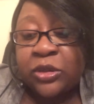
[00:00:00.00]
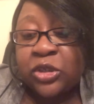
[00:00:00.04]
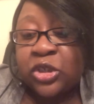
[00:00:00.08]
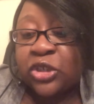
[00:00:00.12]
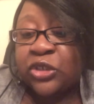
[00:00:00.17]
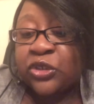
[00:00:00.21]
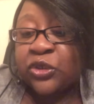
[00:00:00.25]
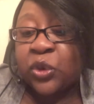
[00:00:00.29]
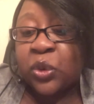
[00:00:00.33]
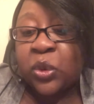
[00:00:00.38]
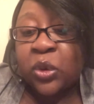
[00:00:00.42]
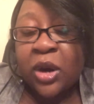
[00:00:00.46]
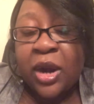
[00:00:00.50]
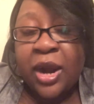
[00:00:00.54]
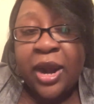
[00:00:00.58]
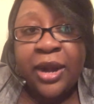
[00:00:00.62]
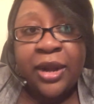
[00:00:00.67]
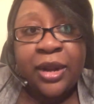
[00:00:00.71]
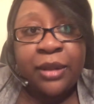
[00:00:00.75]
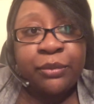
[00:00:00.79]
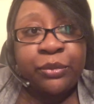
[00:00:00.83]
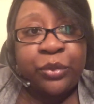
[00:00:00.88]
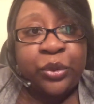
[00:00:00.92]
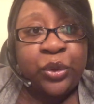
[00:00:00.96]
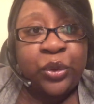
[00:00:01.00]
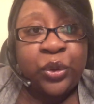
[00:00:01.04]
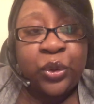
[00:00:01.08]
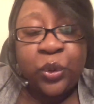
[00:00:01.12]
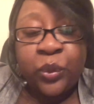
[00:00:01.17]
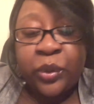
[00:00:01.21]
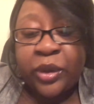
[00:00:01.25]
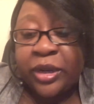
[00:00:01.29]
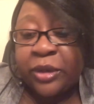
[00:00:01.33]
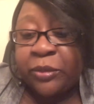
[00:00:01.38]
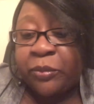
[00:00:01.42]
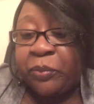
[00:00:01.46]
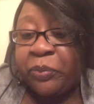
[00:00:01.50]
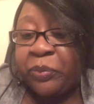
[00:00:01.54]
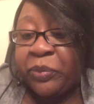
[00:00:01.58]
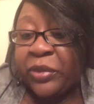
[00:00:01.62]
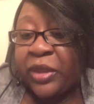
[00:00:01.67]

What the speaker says: She's crying and boohooing.